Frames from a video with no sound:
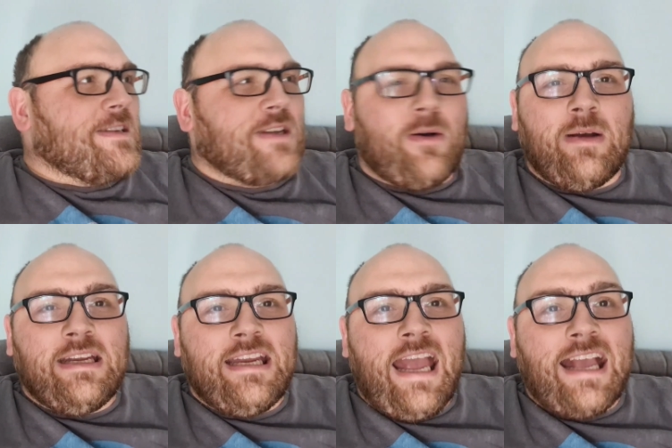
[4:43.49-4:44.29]
So
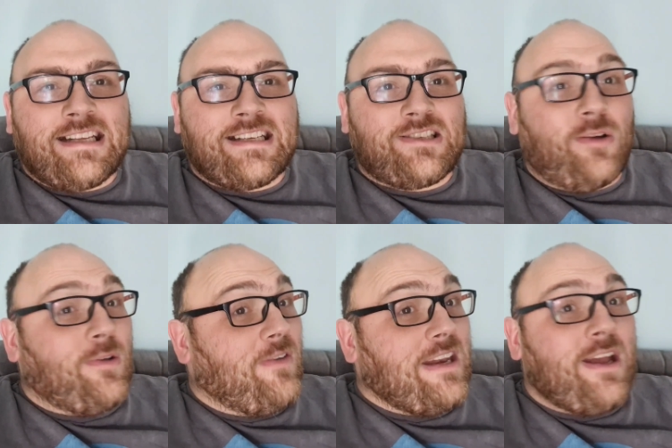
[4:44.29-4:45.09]
yes,
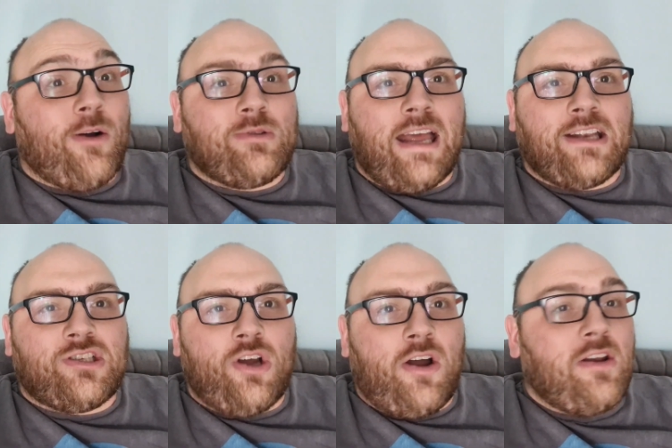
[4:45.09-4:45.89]
so the video
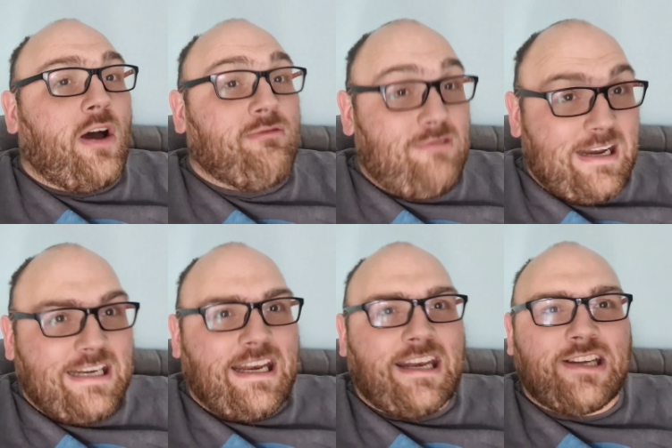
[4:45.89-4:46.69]
Dead John, I
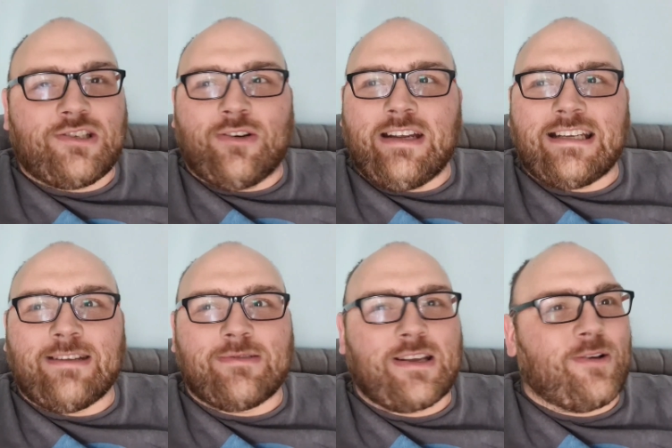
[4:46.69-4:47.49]
really did enjoy
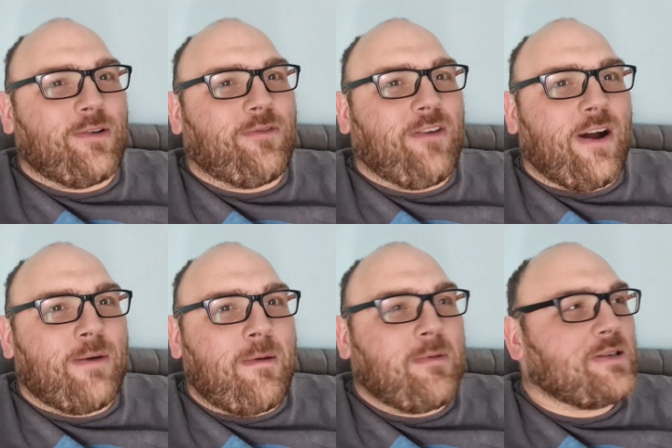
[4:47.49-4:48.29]
it. It was a good
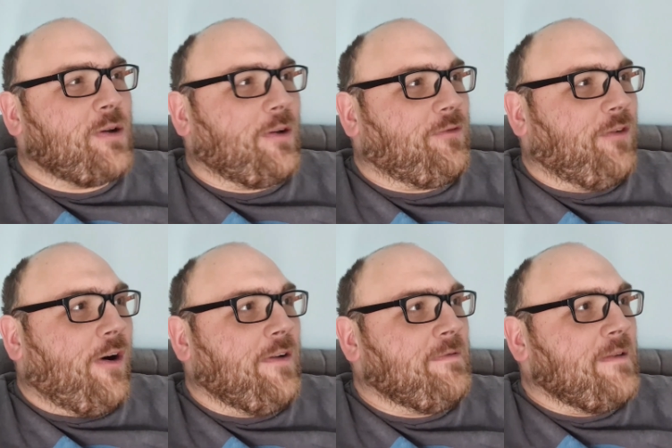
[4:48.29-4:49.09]
film. It was good
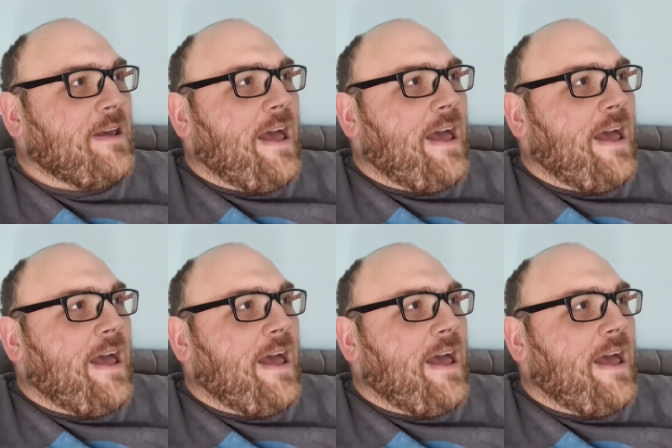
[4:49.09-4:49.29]
fun.